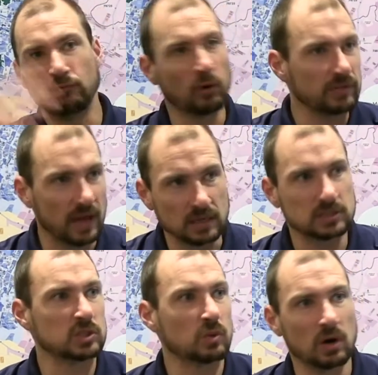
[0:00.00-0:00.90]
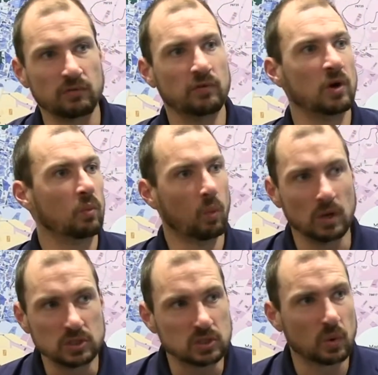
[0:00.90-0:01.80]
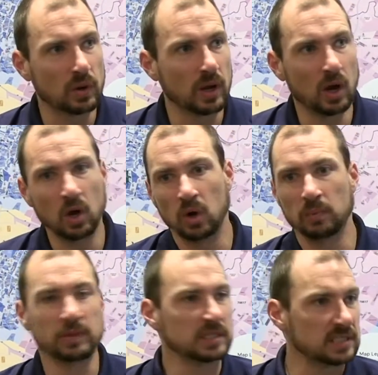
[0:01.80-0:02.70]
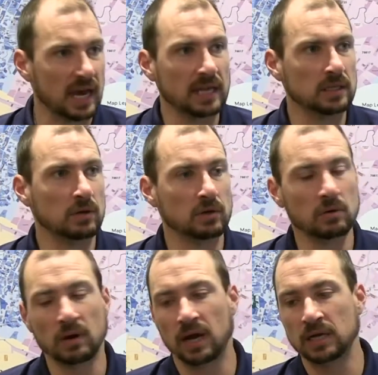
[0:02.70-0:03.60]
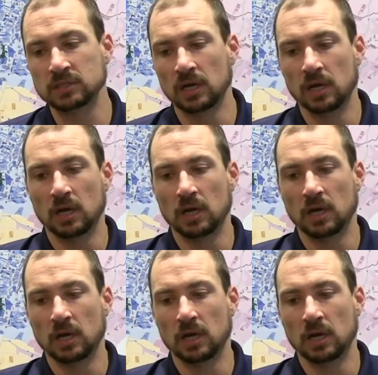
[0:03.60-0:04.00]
4,000 square foot, 1-story home with a side load garage.